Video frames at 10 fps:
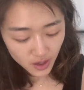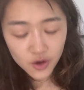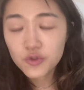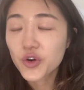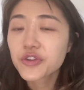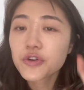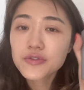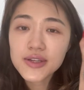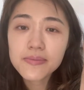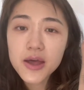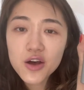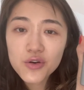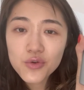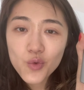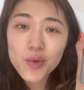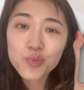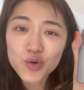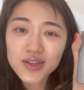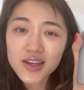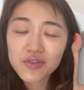For a 50 ml
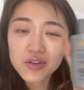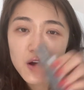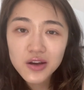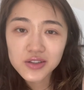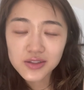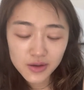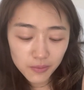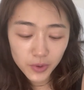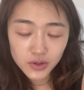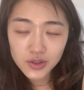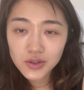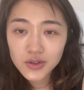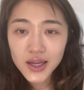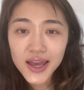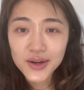1.7 oz bottle,